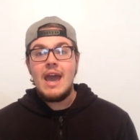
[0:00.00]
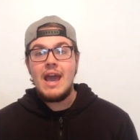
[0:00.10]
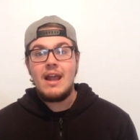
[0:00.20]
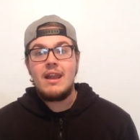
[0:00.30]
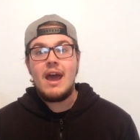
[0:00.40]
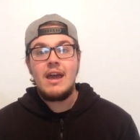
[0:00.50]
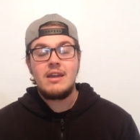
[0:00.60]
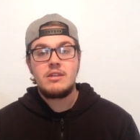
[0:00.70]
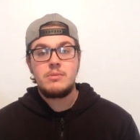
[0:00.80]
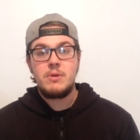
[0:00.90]
and I
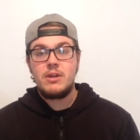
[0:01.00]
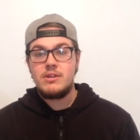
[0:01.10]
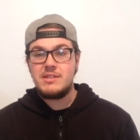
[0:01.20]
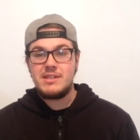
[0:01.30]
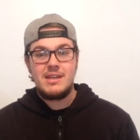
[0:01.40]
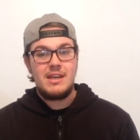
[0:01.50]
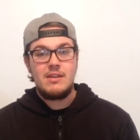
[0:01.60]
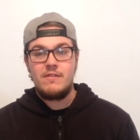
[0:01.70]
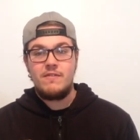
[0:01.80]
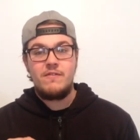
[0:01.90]
experienced
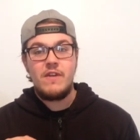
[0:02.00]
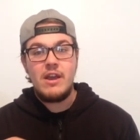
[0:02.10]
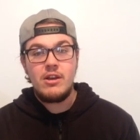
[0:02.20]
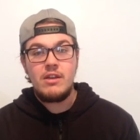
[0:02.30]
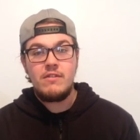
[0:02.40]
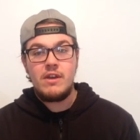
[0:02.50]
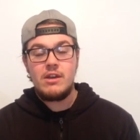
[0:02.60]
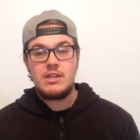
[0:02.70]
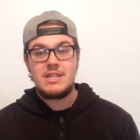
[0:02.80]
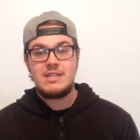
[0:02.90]
very,
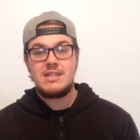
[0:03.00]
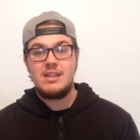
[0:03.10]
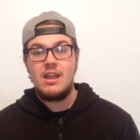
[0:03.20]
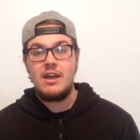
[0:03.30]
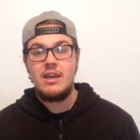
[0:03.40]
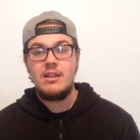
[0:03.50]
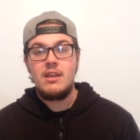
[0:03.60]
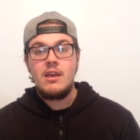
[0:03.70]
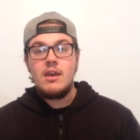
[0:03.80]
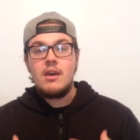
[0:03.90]
very slight
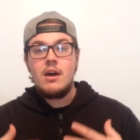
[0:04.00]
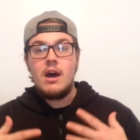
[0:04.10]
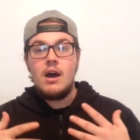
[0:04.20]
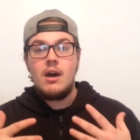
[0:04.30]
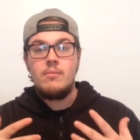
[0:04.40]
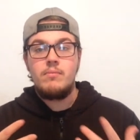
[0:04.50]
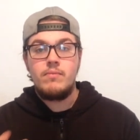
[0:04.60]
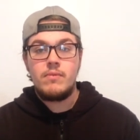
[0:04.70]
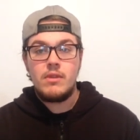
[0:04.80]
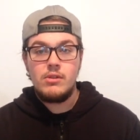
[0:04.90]
um,
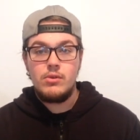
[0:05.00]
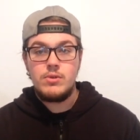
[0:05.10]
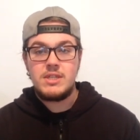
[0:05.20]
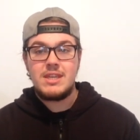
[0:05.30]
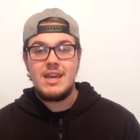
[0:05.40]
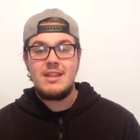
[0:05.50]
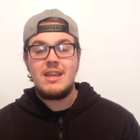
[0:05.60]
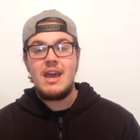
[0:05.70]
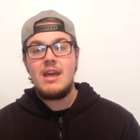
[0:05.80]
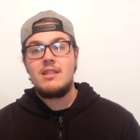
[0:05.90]
loose
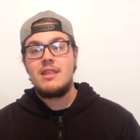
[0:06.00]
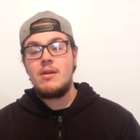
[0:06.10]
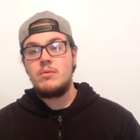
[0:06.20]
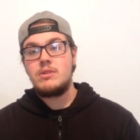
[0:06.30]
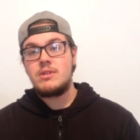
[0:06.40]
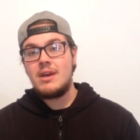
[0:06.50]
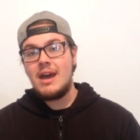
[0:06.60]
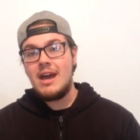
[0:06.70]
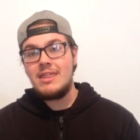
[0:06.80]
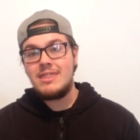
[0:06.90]
skin, and that was,
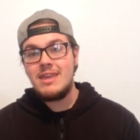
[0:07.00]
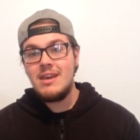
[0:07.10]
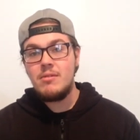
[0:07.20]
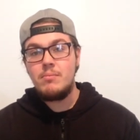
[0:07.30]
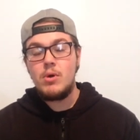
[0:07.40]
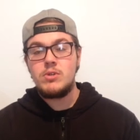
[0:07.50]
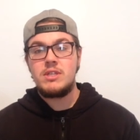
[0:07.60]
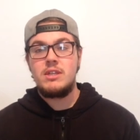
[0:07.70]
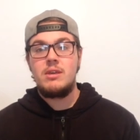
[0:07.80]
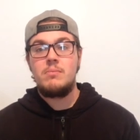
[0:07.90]
I think,
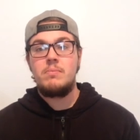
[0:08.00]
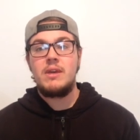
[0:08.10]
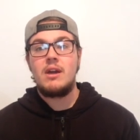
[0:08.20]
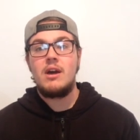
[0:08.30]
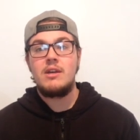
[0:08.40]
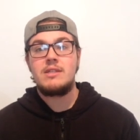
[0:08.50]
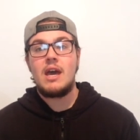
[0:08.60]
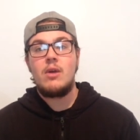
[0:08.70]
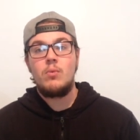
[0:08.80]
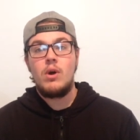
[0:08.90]
mostly because
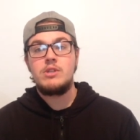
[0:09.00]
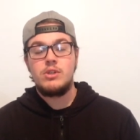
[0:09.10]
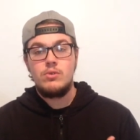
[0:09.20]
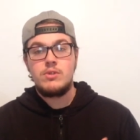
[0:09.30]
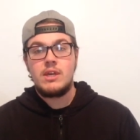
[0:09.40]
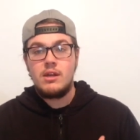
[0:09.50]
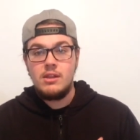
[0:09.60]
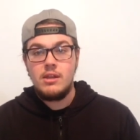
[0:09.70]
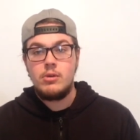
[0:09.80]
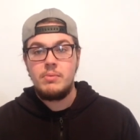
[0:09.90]
I was losing a
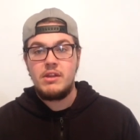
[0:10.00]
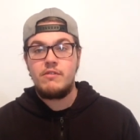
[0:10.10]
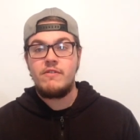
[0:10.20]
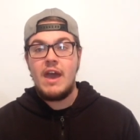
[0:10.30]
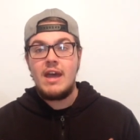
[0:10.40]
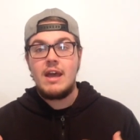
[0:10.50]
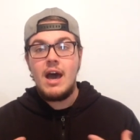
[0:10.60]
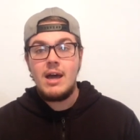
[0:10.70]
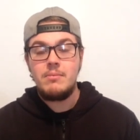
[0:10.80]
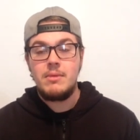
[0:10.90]
little bit of fat
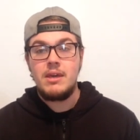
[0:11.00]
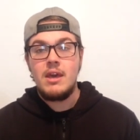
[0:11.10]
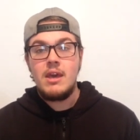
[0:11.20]
on me.